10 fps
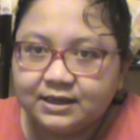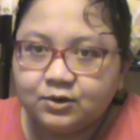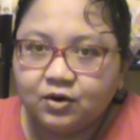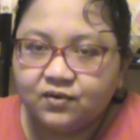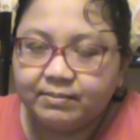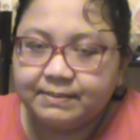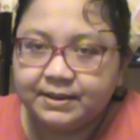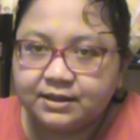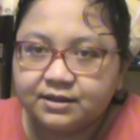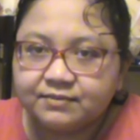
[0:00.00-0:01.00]
they go over my
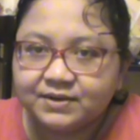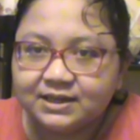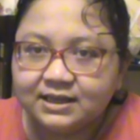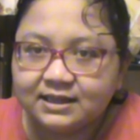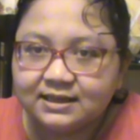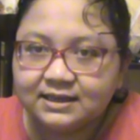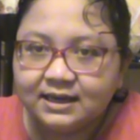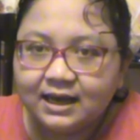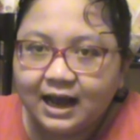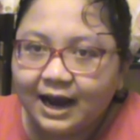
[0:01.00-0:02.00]
pencils really easily.
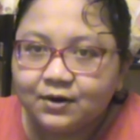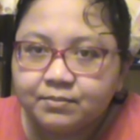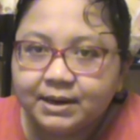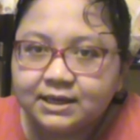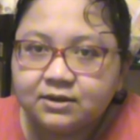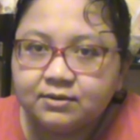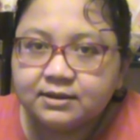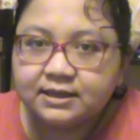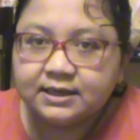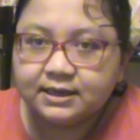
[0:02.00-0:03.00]
I don't mind
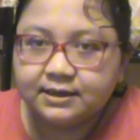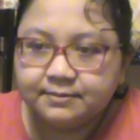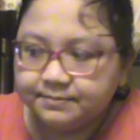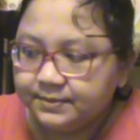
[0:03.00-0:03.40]
using the